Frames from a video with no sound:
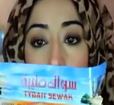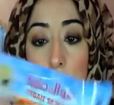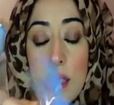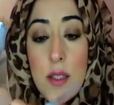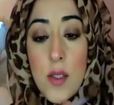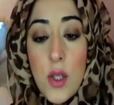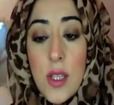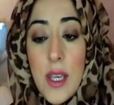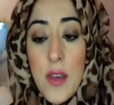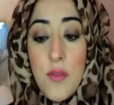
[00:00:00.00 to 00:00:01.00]
Okay, this
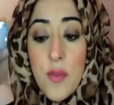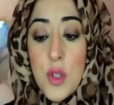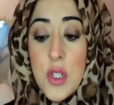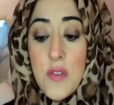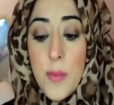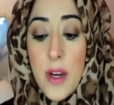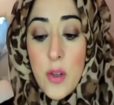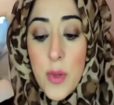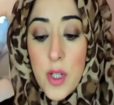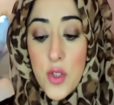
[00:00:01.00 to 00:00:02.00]
you can get usually from
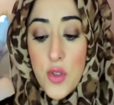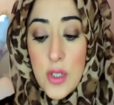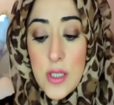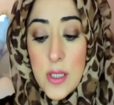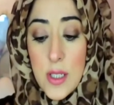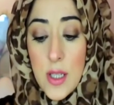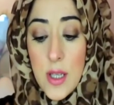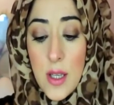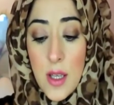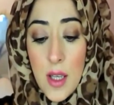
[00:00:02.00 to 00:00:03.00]
Arab countries,
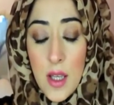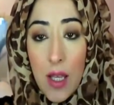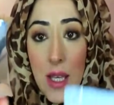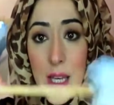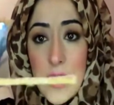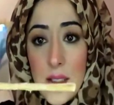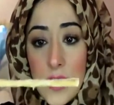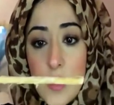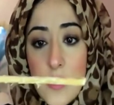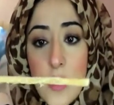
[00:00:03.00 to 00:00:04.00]

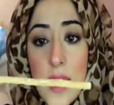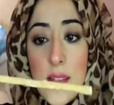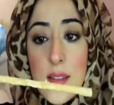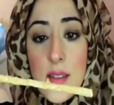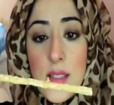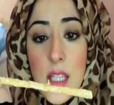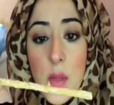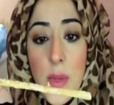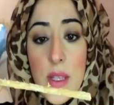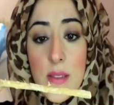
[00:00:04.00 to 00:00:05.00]
and it's like a
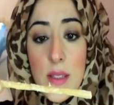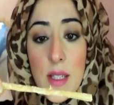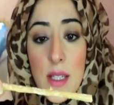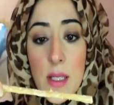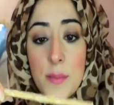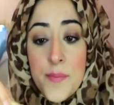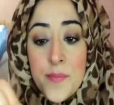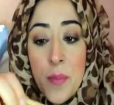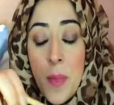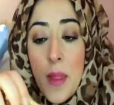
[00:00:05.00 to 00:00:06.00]
stick basically,
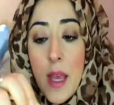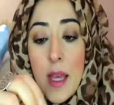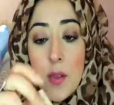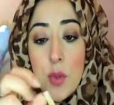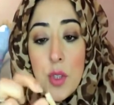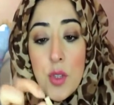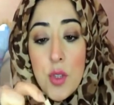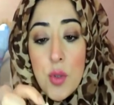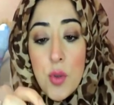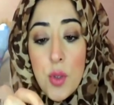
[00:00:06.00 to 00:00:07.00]
and what
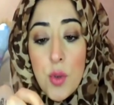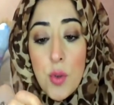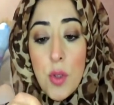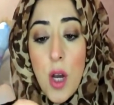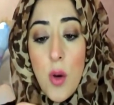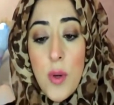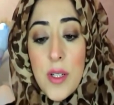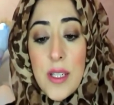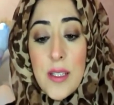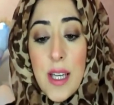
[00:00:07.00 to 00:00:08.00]
you do, you cut
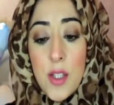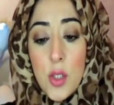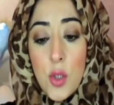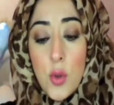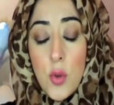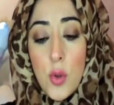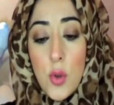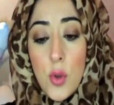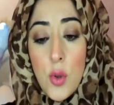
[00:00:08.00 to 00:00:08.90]
one end and you